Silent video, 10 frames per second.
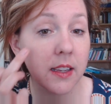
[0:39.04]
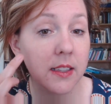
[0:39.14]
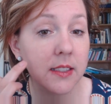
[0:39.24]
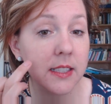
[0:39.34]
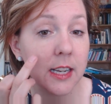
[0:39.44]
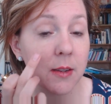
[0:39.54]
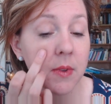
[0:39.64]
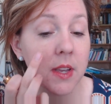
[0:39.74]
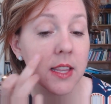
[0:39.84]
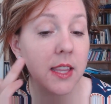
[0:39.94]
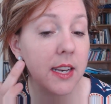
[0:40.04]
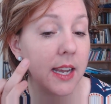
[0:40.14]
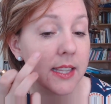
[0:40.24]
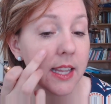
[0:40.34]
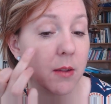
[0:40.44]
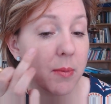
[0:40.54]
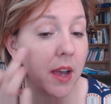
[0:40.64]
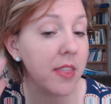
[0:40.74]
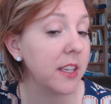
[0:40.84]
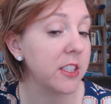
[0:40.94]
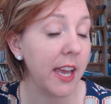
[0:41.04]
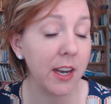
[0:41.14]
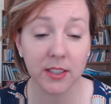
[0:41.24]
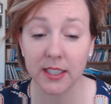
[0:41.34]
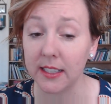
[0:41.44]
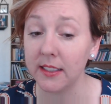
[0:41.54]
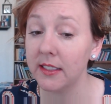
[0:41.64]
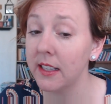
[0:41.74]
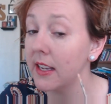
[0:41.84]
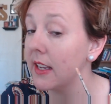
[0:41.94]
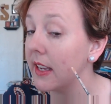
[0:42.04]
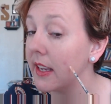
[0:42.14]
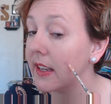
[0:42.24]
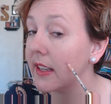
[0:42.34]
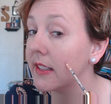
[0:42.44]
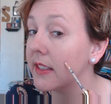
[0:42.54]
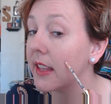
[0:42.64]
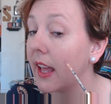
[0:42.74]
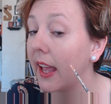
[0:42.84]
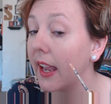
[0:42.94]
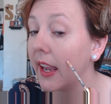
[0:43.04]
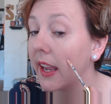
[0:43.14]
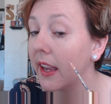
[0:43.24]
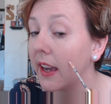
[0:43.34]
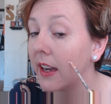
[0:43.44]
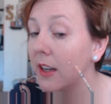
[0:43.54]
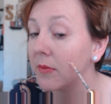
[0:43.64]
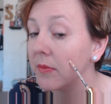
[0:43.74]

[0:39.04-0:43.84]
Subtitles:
And the nice thing about the ShadowSense is that it